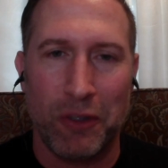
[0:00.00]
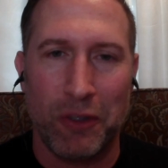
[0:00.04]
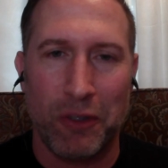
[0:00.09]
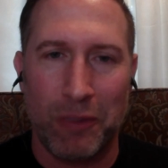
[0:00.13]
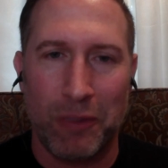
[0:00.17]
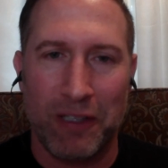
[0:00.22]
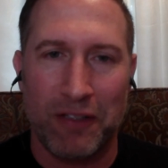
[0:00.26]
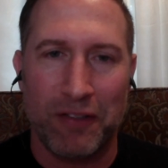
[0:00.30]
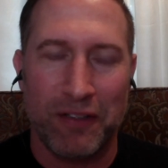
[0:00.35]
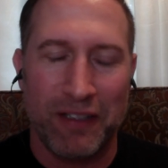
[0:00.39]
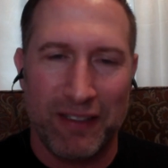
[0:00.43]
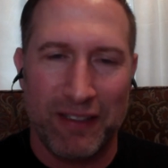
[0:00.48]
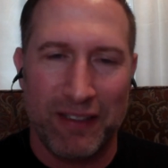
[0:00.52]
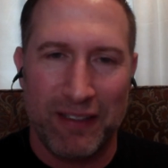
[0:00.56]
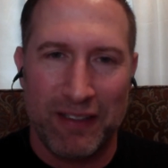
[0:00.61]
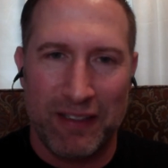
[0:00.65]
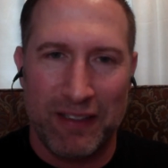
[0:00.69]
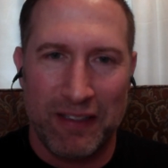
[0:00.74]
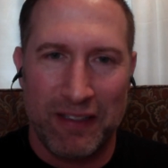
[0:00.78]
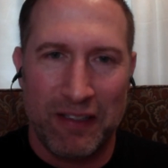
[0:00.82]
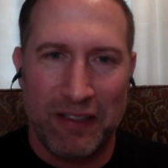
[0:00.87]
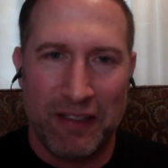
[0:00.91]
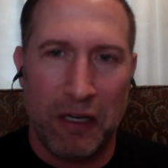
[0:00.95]
with
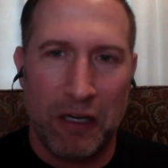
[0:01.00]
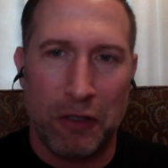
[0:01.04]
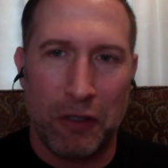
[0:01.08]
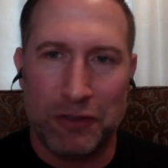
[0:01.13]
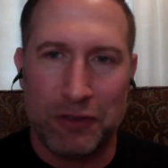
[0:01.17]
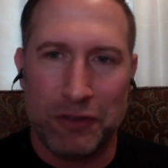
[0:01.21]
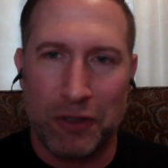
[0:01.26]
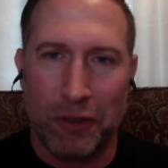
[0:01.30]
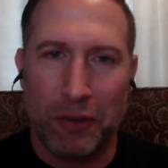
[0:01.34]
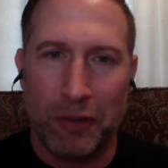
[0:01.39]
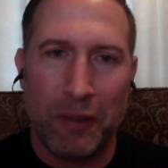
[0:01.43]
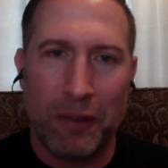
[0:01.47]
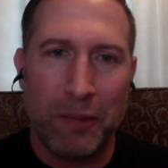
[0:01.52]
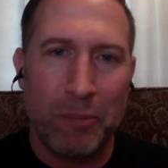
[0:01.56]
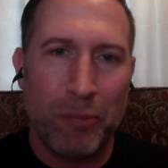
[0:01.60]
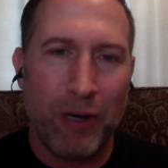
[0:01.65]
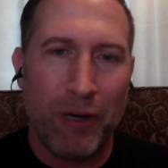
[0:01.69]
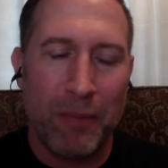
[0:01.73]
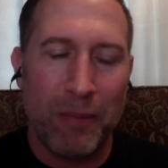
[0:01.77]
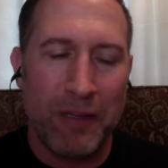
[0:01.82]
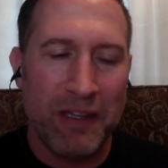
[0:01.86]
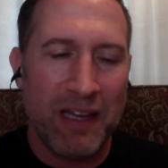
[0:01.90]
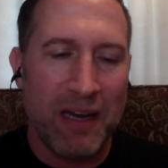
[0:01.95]
Arizona
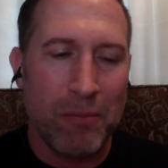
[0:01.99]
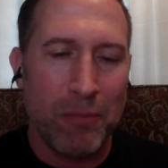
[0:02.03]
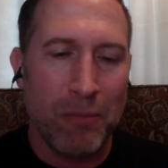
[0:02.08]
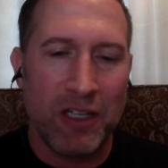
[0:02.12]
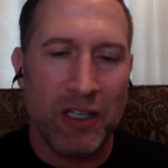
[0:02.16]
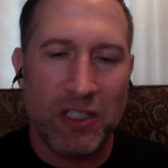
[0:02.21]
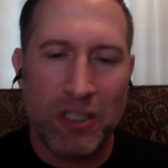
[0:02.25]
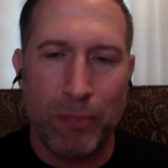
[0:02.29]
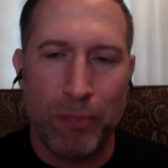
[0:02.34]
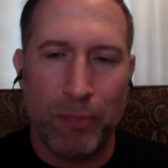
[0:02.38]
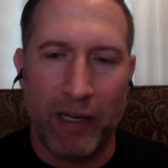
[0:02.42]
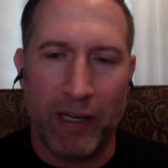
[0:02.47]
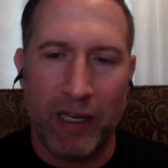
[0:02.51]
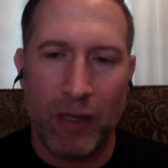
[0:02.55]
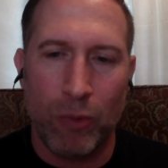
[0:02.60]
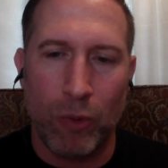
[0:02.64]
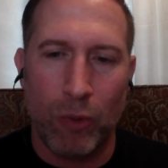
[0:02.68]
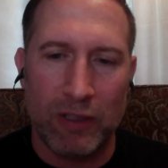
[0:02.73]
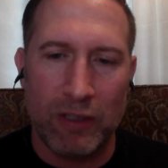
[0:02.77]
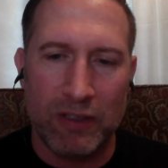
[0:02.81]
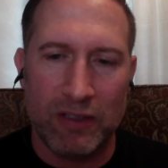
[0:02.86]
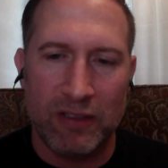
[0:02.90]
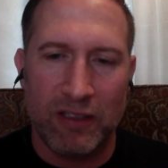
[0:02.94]
probably that much, but it
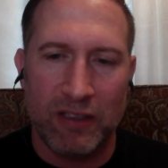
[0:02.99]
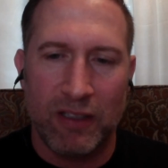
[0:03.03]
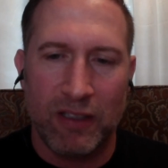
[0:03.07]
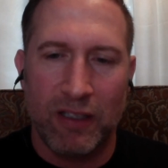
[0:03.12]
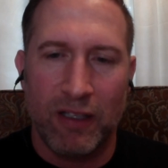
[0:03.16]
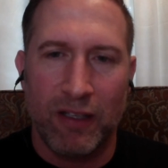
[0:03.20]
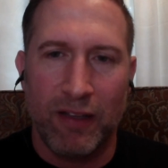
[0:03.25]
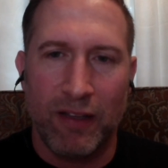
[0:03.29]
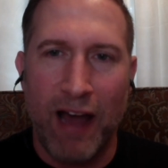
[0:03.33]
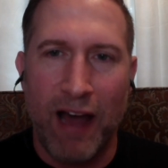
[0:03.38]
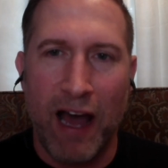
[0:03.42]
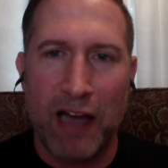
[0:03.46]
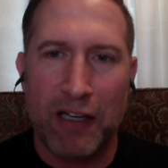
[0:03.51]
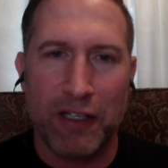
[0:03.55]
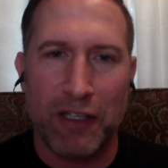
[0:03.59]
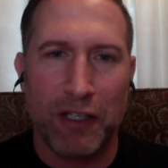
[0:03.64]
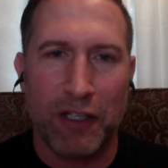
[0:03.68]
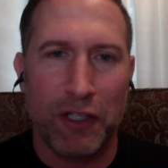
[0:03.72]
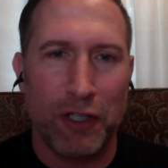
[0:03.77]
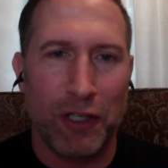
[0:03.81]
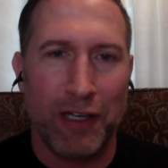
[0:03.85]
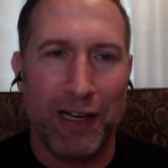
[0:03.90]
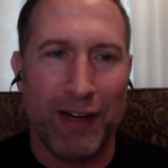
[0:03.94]
was not in a
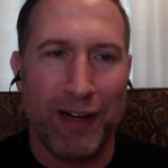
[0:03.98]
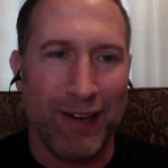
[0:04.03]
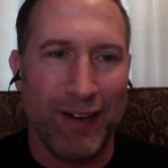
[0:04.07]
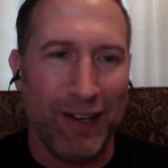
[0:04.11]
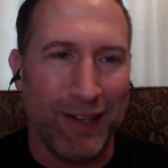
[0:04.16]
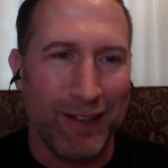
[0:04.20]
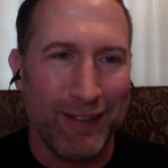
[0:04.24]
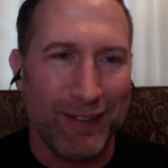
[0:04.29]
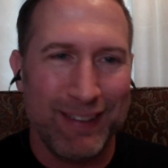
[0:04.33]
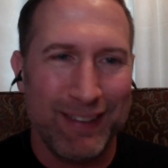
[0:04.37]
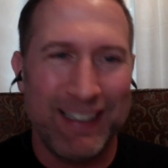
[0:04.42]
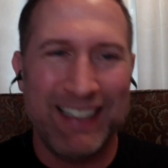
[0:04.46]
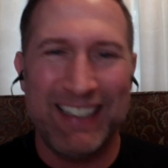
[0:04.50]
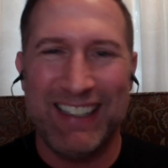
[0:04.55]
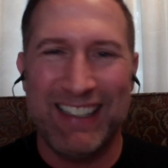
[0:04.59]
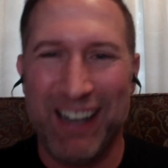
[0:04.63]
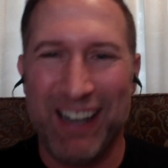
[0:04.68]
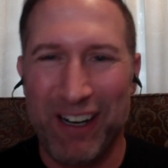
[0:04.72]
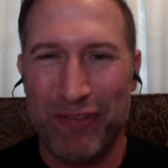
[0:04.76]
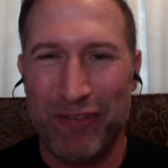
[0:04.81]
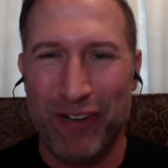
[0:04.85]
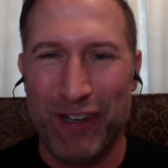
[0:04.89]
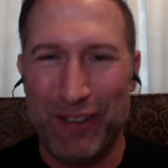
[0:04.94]
good area.
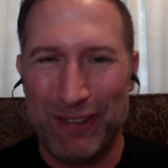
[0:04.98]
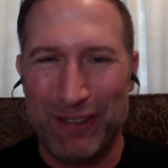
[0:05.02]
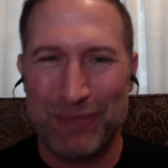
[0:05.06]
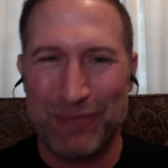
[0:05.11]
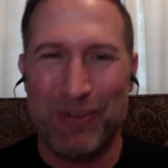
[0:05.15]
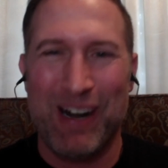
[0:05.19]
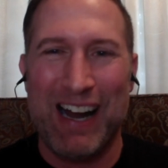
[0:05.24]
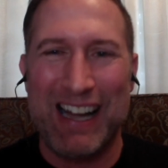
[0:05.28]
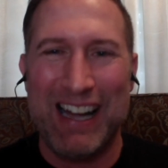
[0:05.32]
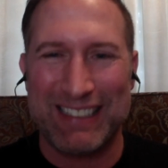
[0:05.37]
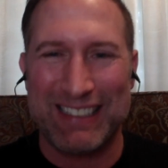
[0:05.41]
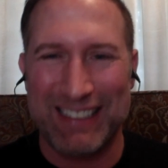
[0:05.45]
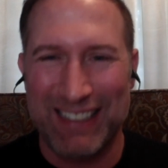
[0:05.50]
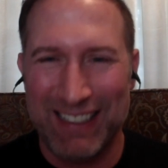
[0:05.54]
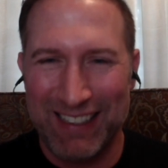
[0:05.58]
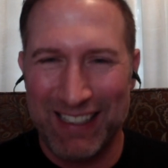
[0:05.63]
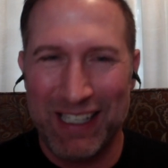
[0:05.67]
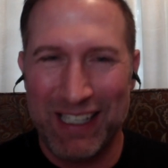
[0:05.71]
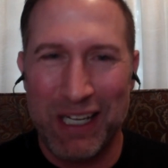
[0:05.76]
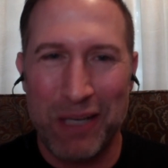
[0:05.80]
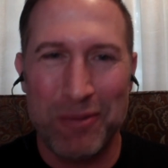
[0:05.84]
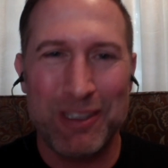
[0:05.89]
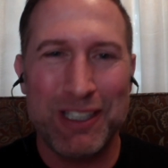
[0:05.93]
Our first practice,
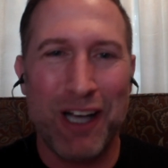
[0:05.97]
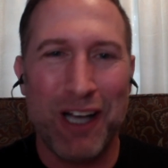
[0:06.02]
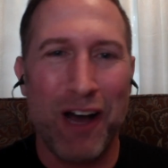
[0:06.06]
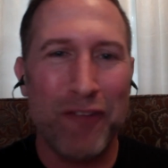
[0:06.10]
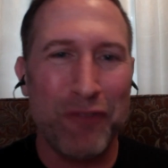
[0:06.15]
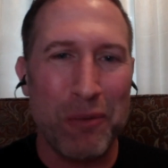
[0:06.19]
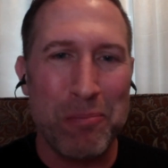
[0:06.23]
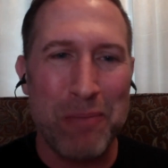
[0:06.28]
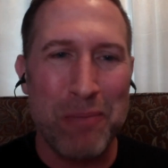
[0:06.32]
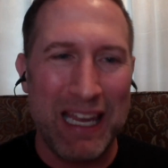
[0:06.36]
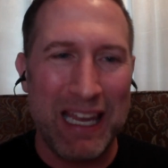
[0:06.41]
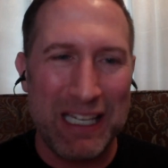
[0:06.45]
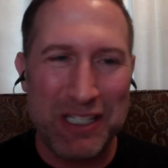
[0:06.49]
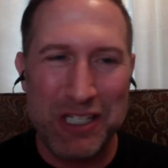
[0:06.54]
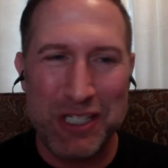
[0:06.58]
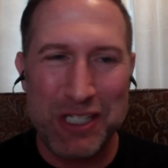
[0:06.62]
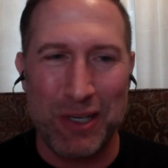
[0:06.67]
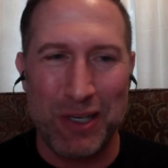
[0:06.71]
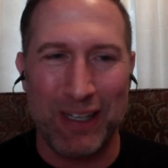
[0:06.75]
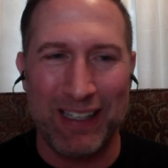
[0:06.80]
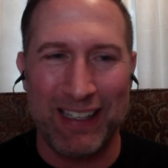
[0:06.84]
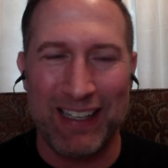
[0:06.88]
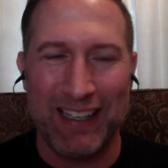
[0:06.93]
it was off of Main
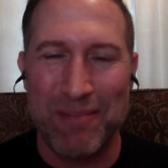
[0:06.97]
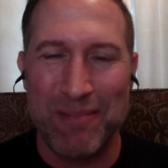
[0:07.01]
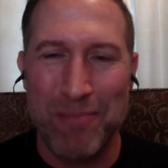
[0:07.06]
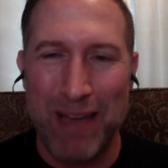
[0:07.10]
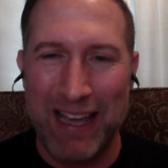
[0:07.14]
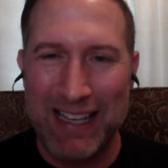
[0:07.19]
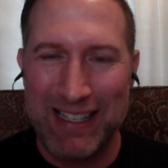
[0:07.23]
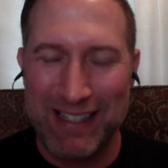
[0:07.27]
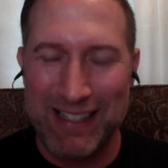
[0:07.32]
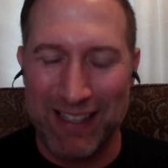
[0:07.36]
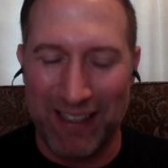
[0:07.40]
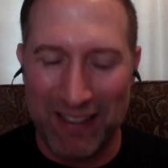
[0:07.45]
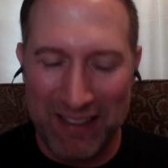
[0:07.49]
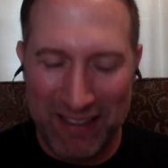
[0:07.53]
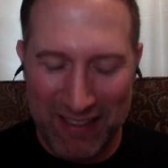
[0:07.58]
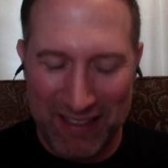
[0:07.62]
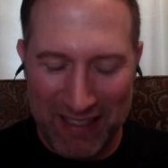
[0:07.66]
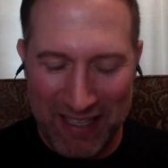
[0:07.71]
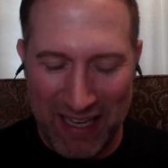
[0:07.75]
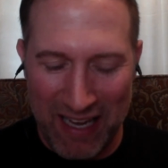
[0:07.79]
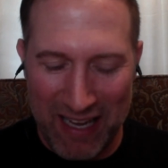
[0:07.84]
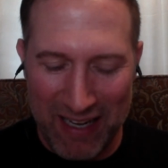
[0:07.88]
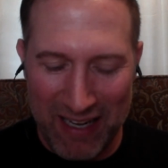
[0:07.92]
Street in Mesa,
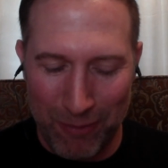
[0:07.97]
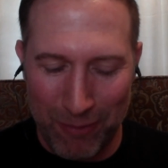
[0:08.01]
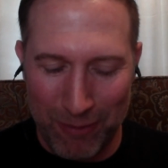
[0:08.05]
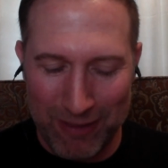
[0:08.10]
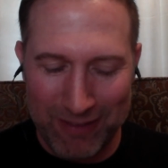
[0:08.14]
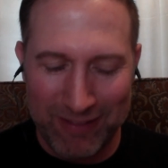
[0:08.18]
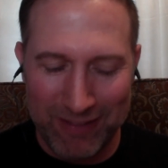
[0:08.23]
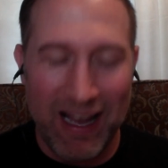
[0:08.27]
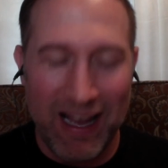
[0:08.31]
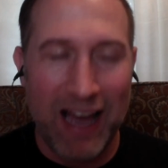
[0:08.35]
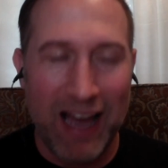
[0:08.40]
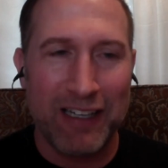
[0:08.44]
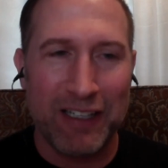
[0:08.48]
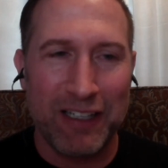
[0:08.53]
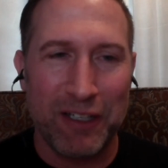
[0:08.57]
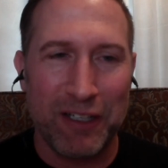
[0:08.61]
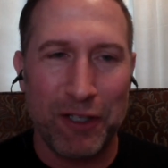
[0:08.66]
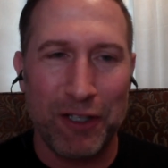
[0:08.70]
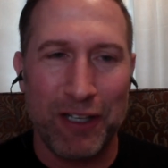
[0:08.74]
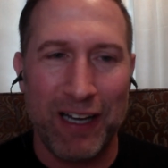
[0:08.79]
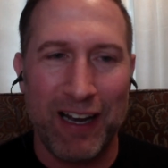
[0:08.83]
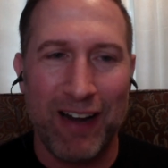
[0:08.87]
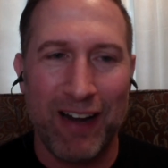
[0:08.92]
and it was not in a
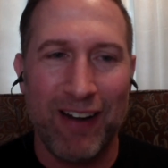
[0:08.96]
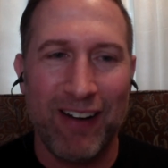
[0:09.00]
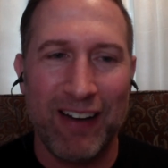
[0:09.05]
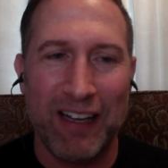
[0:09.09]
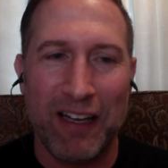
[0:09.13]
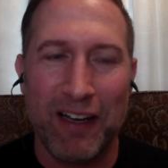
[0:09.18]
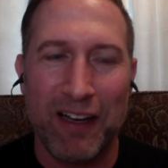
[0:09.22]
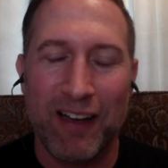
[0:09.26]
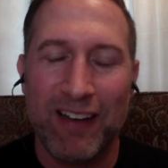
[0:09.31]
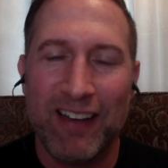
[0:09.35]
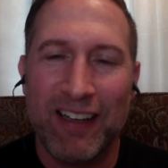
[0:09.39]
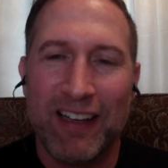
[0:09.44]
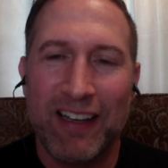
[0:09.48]
good area,